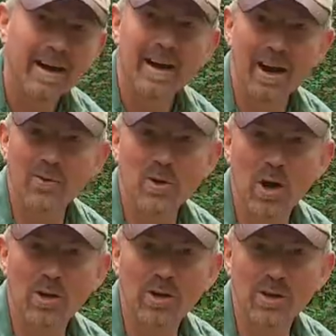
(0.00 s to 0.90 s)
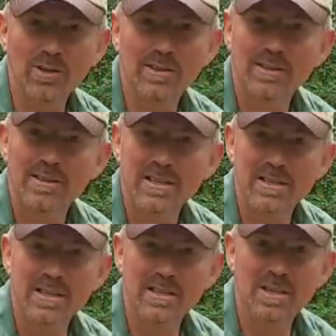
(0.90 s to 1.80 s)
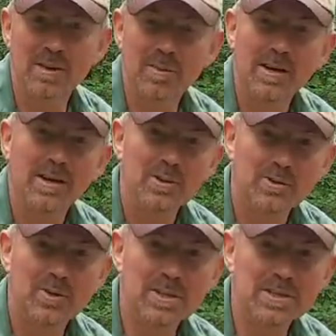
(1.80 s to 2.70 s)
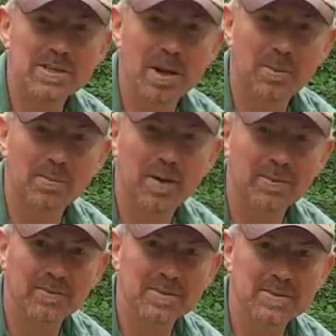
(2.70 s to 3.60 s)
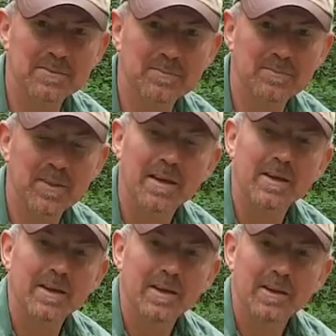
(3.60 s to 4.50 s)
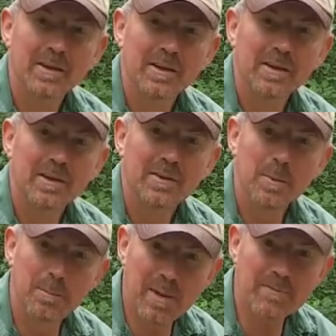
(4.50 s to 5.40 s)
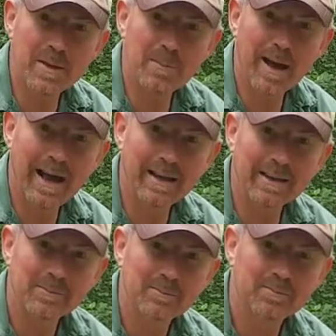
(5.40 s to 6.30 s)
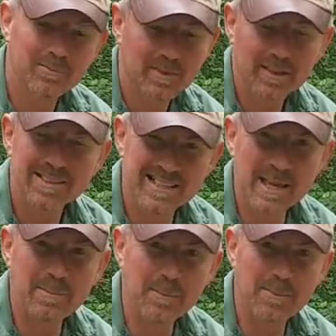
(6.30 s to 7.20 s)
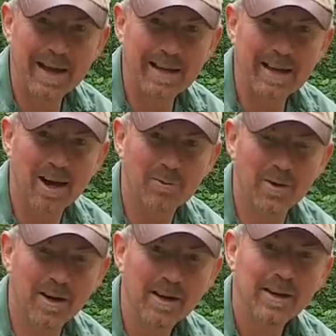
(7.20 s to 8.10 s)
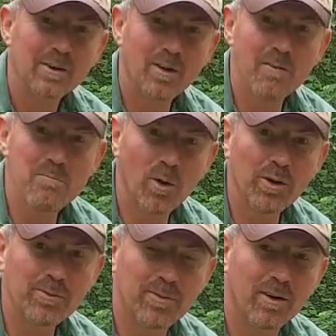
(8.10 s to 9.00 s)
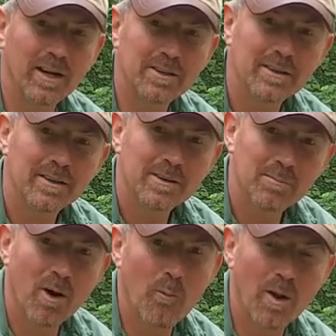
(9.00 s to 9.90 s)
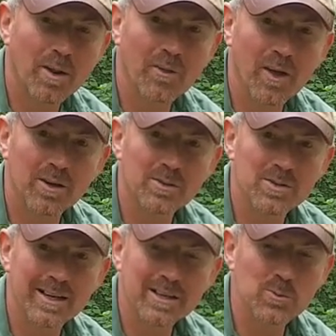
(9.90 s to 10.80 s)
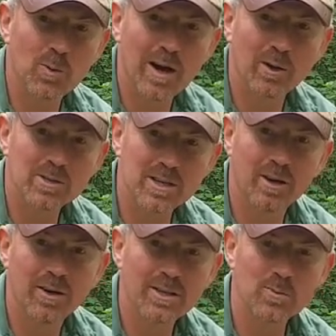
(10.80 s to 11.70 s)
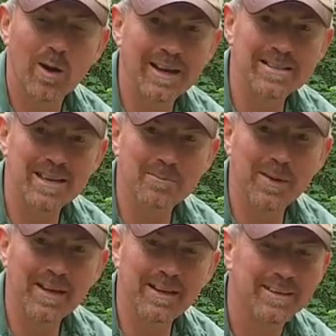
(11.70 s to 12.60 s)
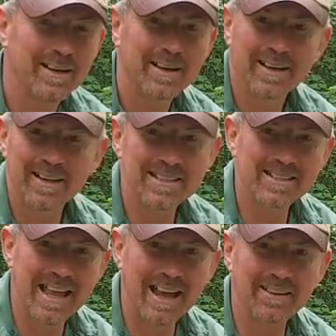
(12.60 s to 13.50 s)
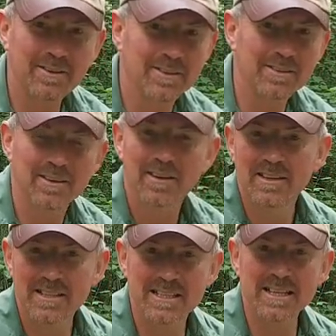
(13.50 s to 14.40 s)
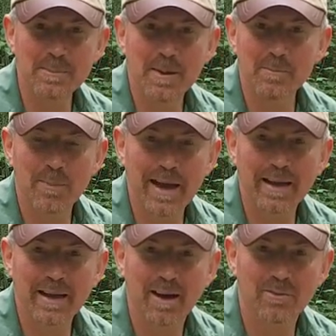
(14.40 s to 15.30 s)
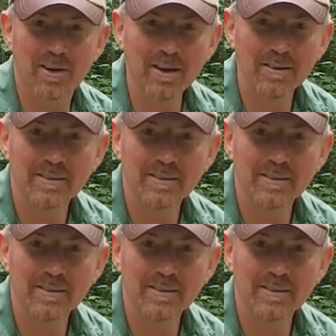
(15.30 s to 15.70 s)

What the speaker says: and I've got a good system for the summer months. The bivvy bag, sleeping bag cover, well, I've modified my one of those as well. So as well as it being a standard sleeping bag cover,